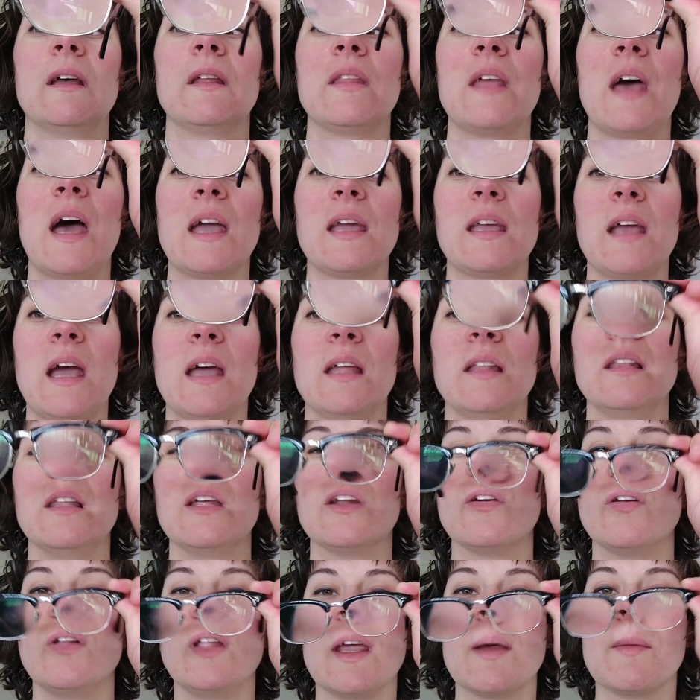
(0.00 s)
I, I
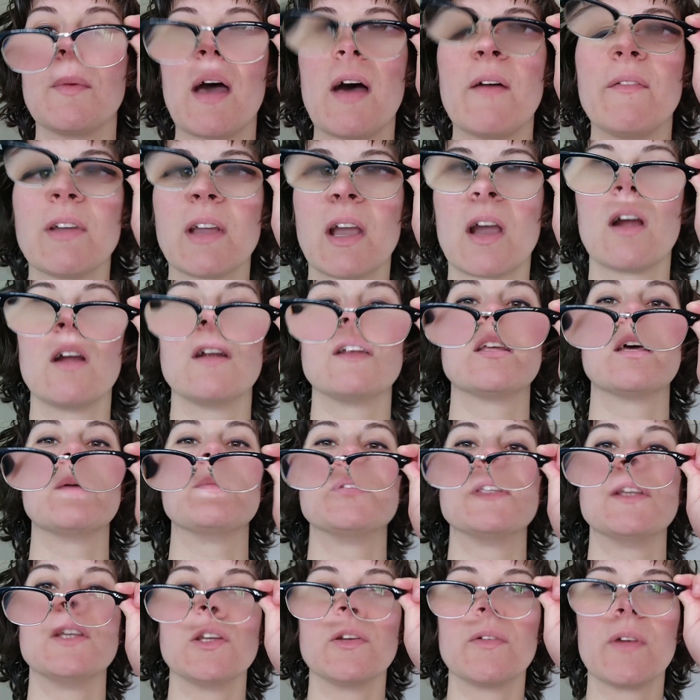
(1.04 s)
literally am having a hard time
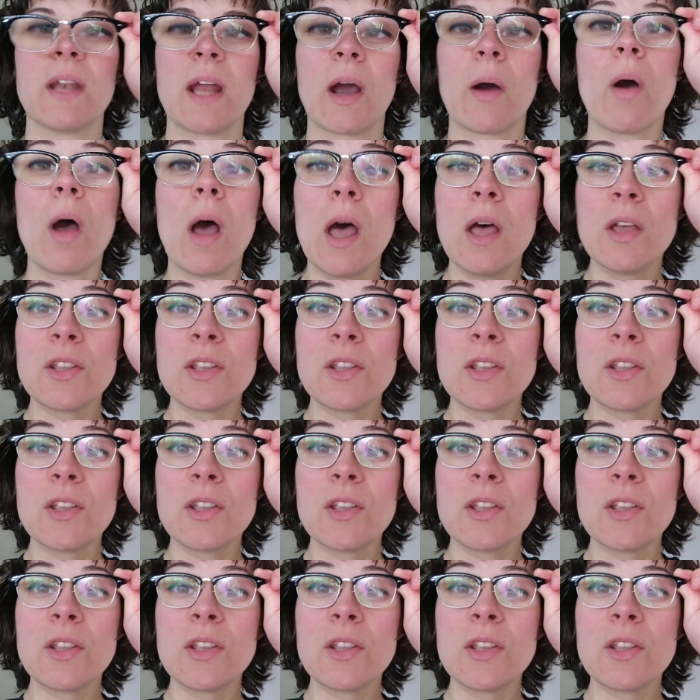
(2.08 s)
seeing you right now.